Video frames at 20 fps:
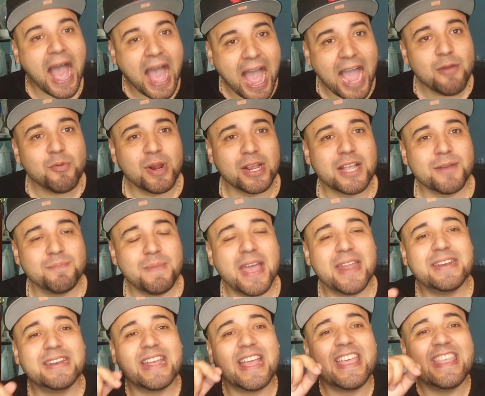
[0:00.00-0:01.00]
I
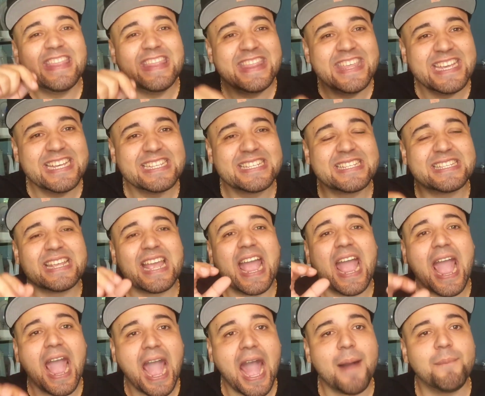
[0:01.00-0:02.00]
recommend this
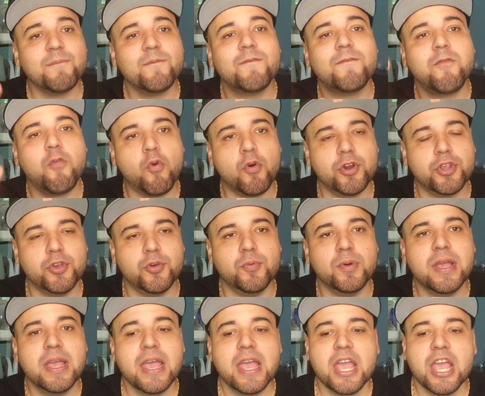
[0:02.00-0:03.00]
app for you.
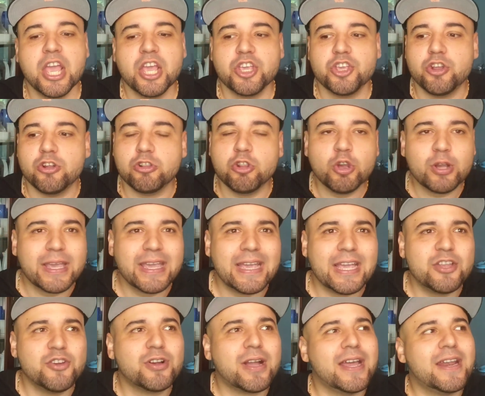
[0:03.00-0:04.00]
You're looking
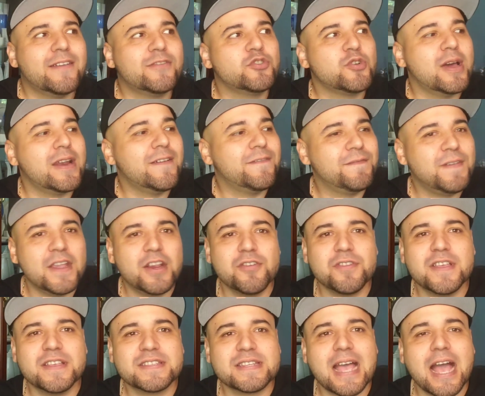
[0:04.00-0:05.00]
and you're kind of trying to figure
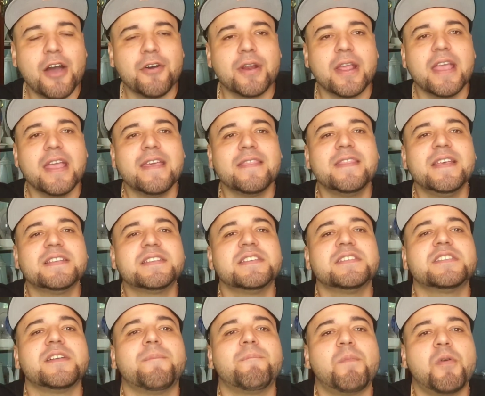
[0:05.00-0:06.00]
this out. This
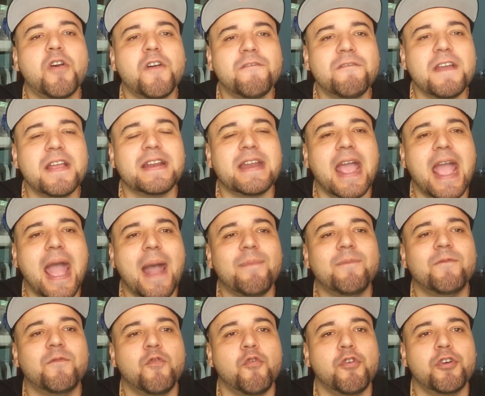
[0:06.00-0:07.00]
is the perfect
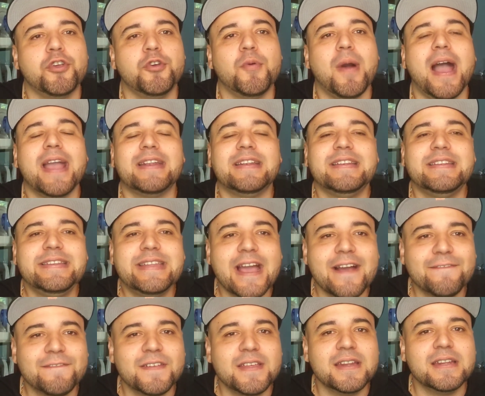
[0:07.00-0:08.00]
app for you. I
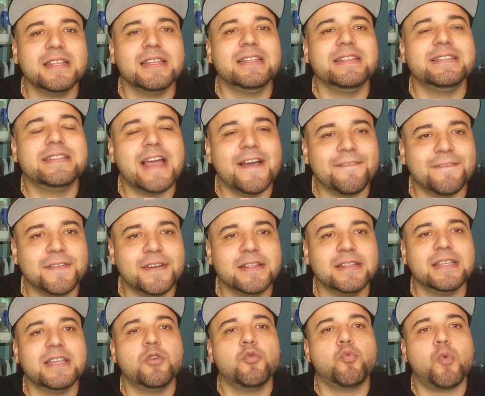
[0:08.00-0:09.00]

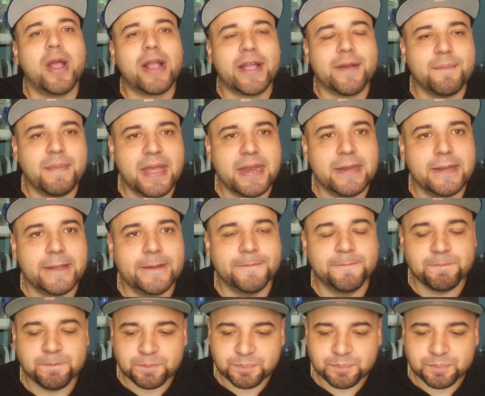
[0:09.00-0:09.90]
definitely recommend it.